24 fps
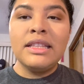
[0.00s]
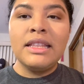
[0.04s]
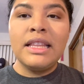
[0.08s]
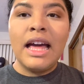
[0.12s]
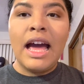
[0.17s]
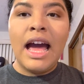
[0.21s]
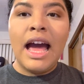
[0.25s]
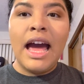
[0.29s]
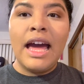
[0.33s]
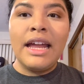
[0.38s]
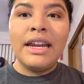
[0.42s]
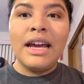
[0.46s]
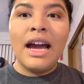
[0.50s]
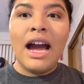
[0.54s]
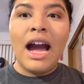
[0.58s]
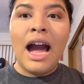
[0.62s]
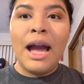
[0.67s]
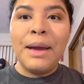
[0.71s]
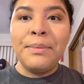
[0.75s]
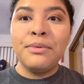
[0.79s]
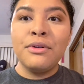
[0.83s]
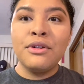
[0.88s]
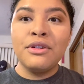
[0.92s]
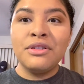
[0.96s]
that
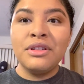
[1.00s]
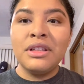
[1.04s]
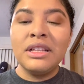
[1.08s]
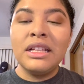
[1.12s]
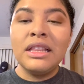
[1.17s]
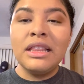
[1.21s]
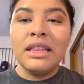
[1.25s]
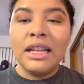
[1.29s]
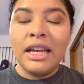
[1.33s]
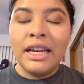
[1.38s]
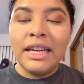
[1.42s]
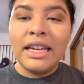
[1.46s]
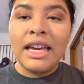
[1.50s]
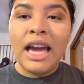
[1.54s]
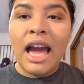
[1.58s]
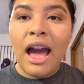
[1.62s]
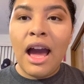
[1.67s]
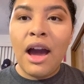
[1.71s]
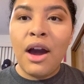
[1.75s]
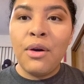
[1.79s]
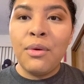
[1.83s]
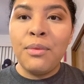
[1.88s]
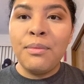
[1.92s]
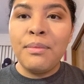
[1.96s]
I personally like
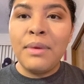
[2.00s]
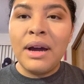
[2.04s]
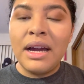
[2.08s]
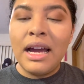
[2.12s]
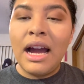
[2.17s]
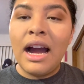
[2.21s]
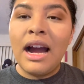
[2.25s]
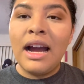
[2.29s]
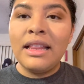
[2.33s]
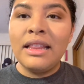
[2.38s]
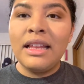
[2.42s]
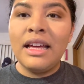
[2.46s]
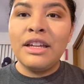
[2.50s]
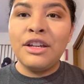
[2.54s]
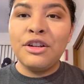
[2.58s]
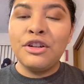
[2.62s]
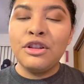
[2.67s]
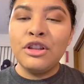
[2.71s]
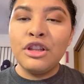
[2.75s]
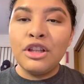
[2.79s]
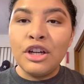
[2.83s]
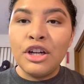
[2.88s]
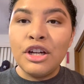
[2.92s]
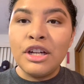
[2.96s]
how my
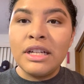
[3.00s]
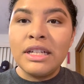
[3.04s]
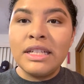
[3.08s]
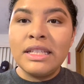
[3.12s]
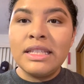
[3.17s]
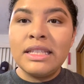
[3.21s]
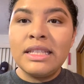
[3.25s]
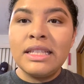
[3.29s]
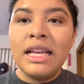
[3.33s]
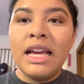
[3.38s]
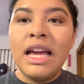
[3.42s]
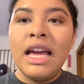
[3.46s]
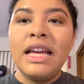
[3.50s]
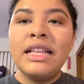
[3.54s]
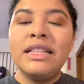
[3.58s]
eyeliner looks,